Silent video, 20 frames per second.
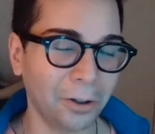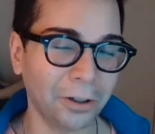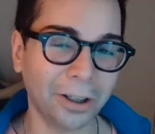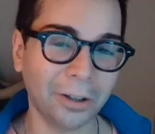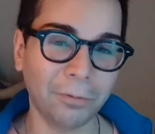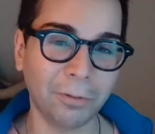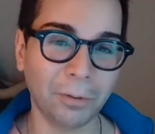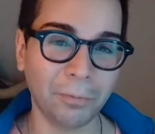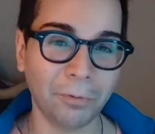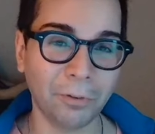
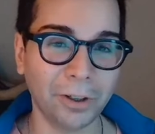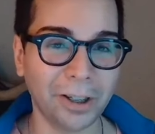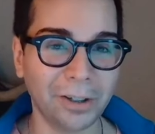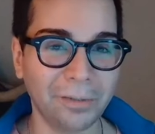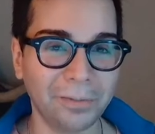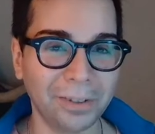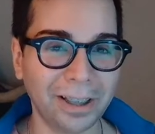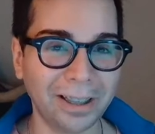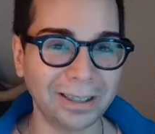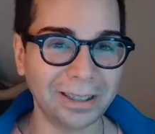Give them
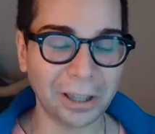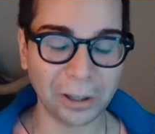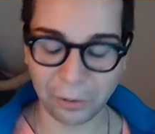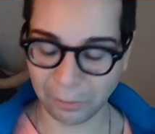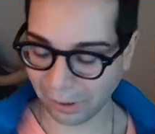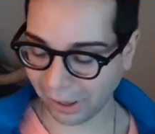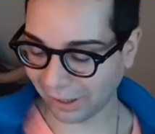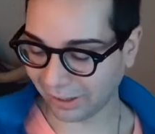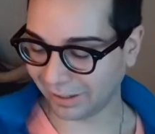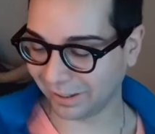forgiveness and
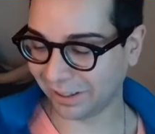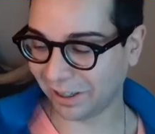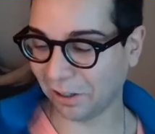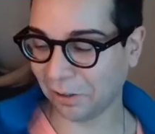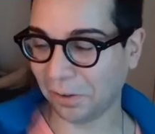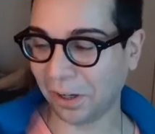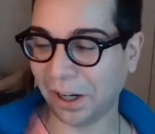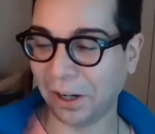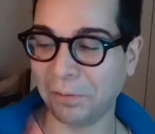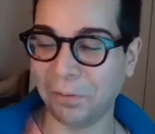grace. All
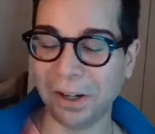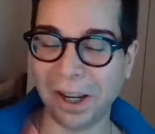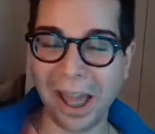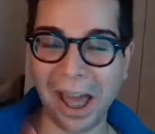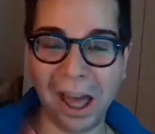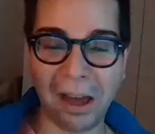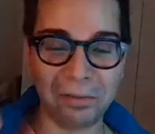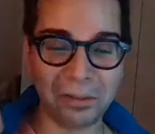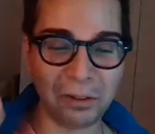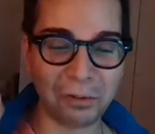right, we
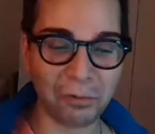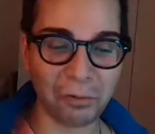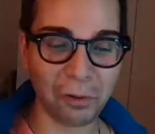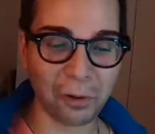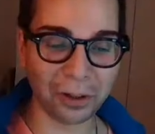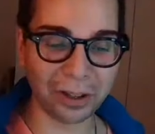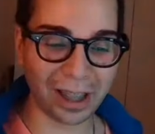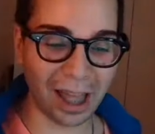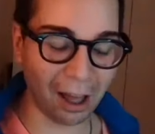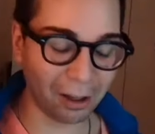have the
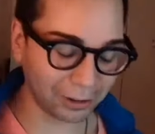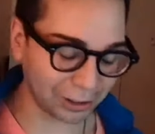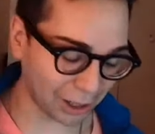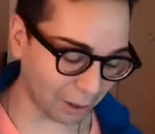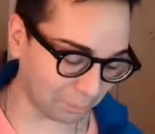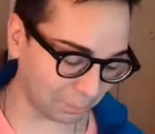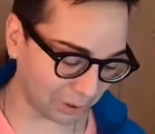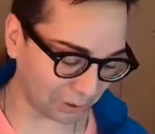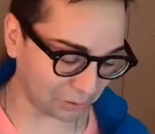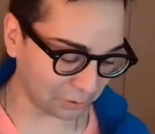fourth house
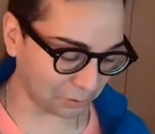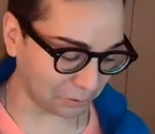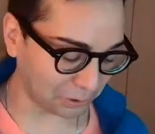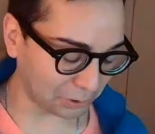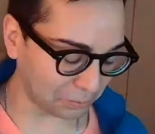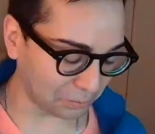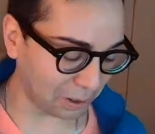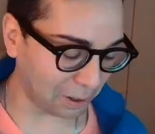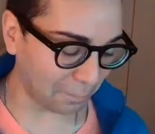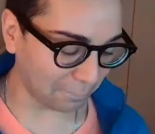coming through as
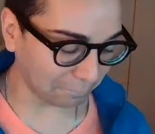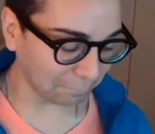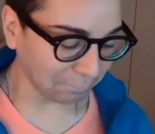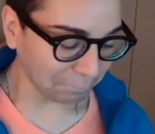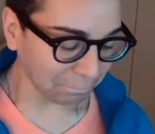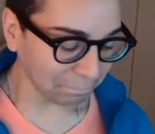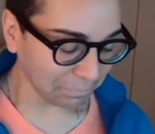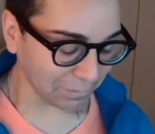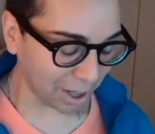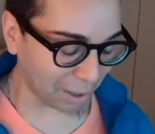well.
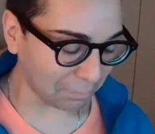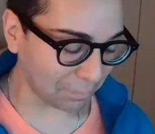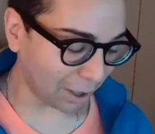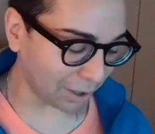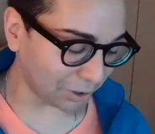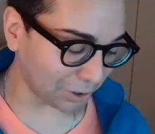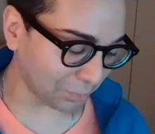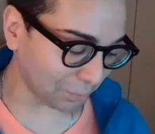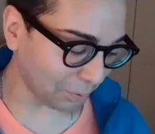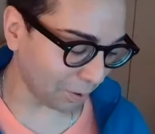I'm
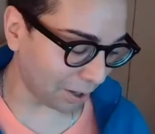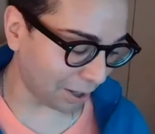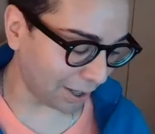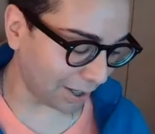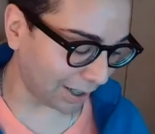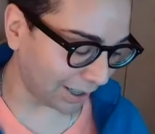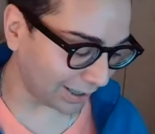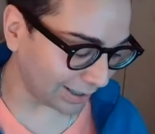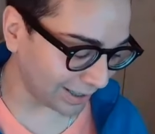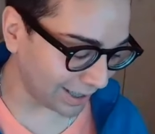not
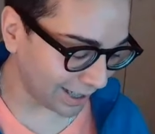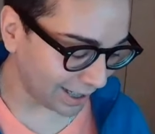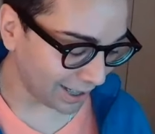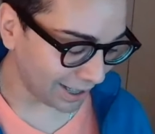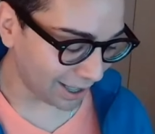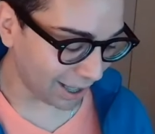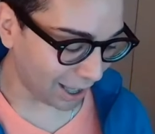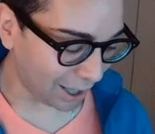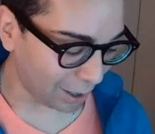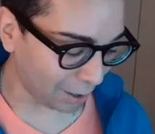surprised.
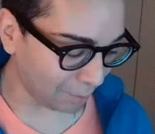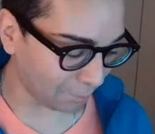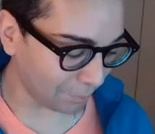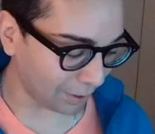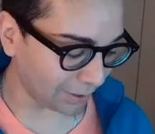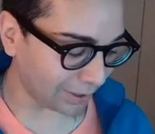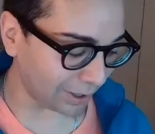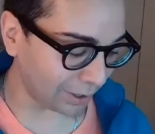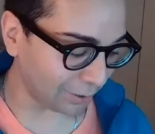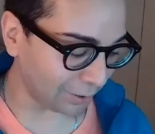
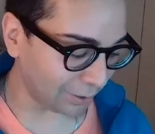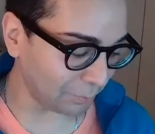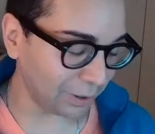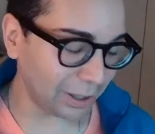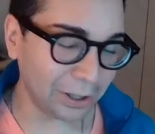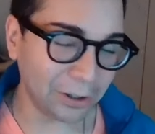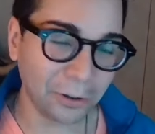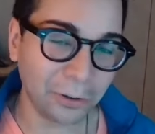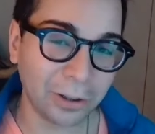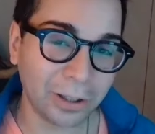They
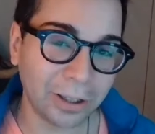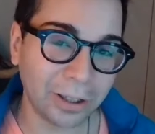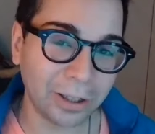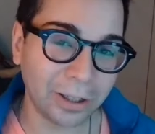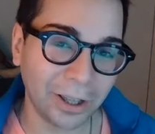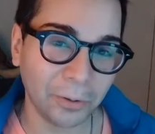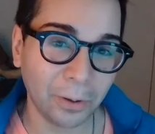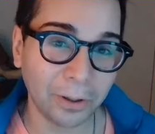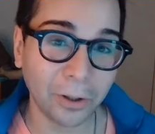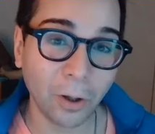really do see
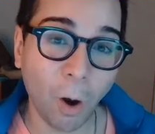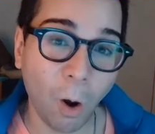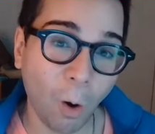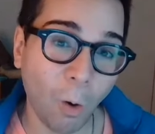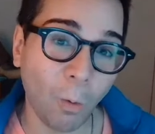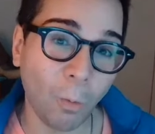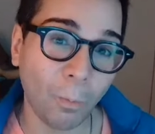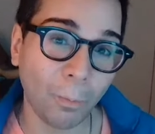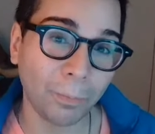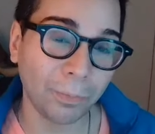you as
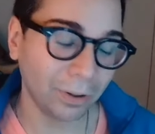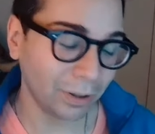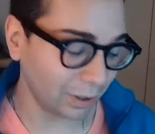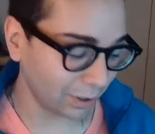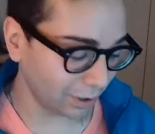home.